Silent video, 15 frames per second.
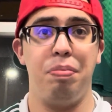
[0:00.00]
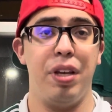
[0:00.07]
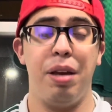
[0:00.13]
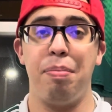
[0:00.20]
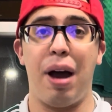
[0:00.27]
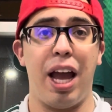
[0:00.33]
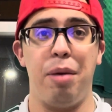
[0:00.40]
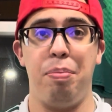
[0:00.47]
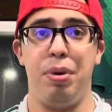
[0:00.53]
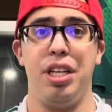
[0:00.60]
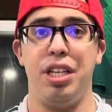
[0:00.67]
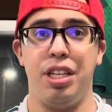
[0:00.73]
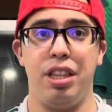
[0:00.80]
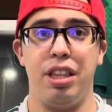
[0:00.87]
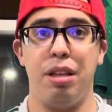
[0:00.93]
in my
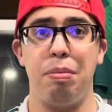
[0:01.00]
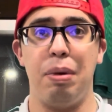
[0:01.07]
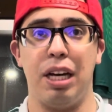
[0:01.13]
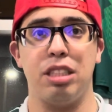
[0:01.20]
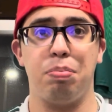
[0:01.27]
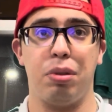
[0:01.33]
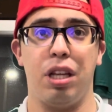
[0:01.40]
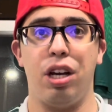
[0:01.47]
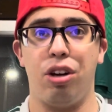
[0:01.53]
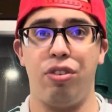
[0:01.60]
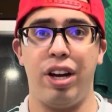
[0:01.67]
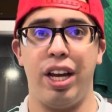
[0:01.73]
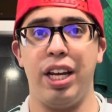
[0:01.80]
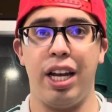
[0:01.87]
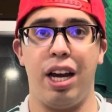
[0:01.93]
opinion, the best player
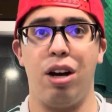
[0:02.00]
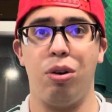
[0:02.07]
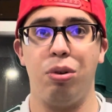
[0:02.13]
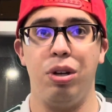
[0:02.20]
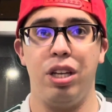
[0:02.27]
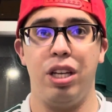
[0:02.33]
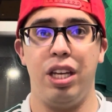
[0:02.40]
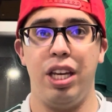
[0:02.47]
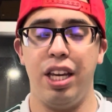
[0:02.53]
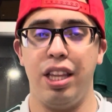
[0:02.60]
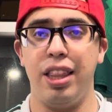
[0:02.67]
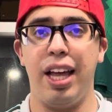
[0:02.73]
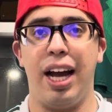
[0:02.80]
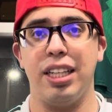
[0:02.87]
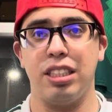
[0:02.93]
right now
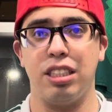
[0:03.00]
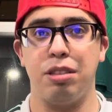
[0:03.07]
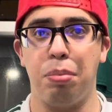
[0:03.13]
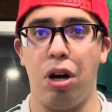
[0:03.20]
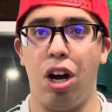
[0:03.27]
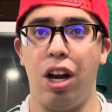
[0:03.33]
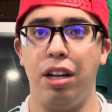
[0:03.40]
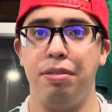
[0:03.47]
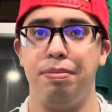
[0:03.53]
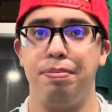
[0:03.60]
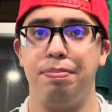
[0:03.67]
in that spot.